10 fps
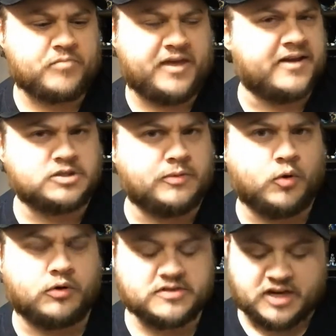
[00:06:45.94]
canceled my
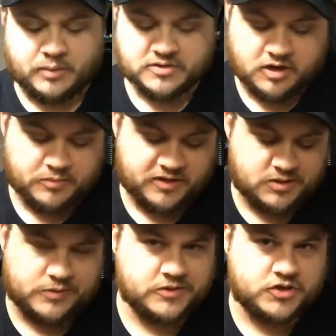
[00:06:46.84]
orders on Amazon because I
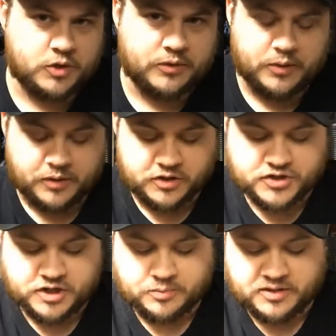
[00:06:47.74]
wasn't sure when they were going to
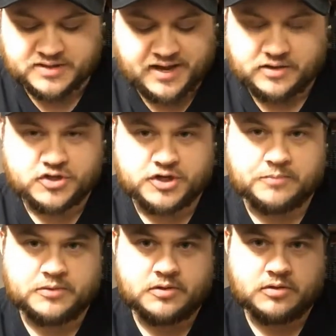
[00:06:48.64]
ship, because they hadn't
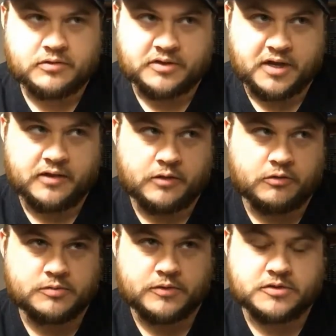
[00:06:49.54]
shipped the day they
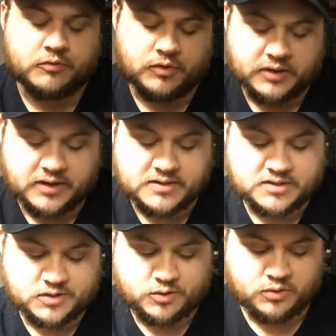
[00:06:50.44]
were supposed to release.
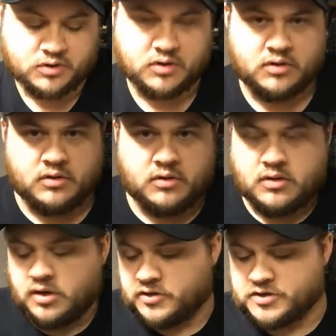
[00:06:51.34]
So
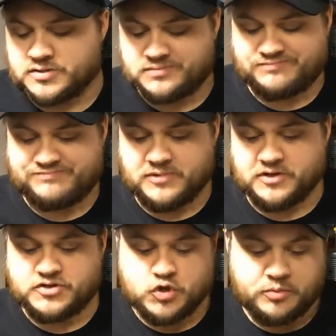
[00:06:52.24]
I just
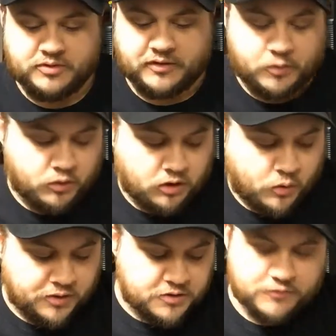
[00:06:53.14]
assumed that they weren't
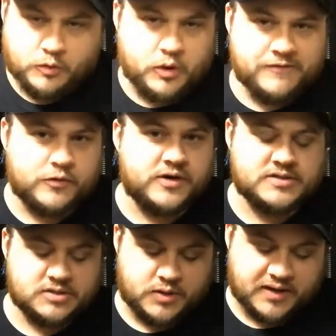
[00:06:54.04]
going to for whatever
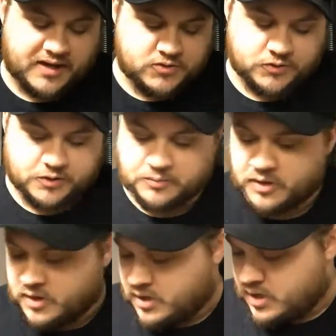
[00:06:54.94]
reason. So I canceled them
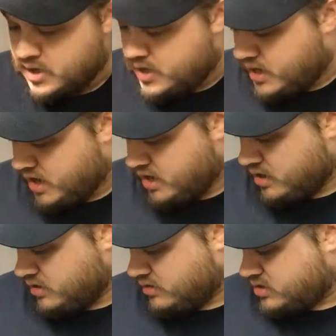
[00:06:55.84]

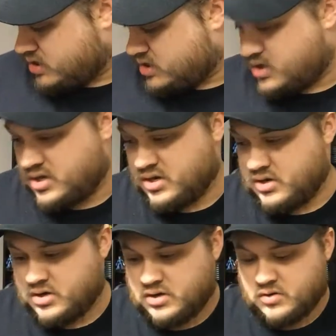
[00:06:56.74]
and
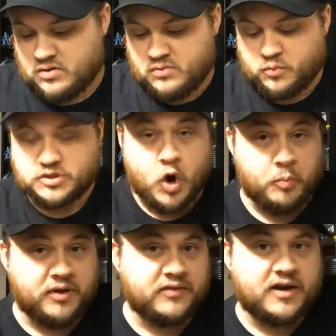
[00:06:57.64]
was
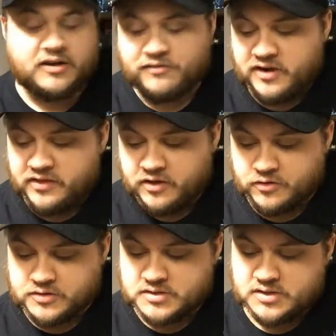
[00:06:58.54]
hoping that I could find the
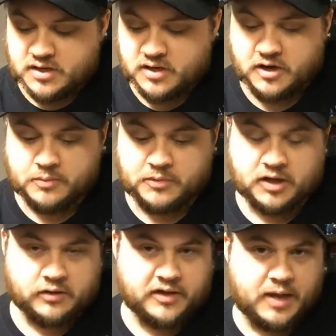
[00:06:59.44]
others.
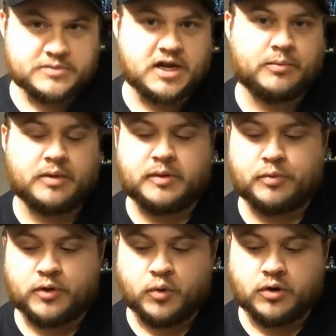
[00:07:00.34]
Luckily, GameStop let me
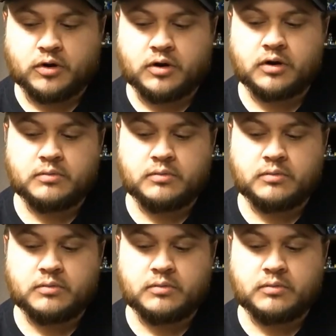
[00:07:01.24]
pre-order